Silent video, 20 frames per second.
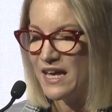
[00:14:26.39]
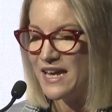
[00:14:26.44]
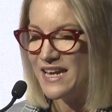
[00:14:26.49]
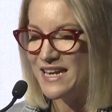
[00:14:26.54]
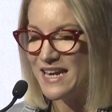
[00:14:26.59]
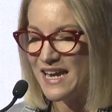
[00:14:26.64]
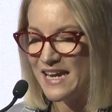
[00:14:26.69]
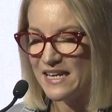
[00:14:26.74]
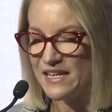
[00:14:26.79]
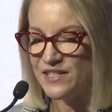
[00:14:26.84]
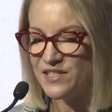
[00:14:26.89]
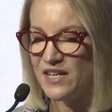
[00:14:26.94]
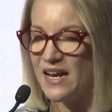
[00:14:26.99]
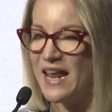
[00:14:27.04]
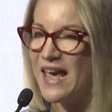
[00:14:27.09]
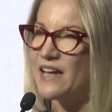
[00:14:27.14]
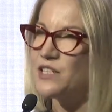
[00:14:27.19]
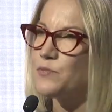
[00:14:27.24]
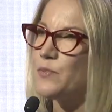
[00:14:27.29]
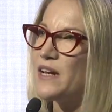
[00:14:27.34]
needs and
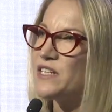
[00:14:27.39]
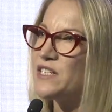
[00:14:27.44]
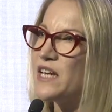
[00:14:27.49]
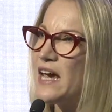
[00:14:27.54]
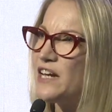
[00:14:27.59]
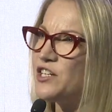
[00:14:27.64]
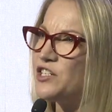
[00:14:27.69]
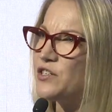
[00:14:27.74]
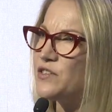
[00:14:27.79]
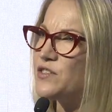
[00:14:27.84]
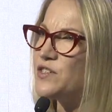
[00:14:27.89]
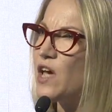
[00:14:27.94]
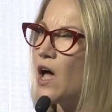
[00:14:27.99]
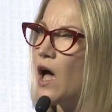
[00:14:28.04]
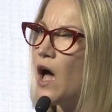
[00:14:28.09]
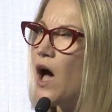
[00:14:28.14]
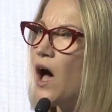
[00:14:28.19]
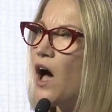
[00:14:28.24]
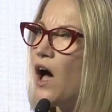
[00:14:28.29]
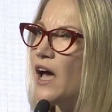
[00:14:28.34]
expectations are
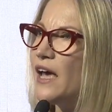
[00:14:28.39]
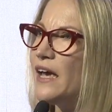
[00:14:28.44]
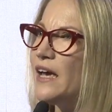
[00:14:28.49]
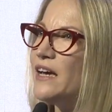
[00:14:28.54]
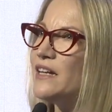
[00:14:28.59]
high,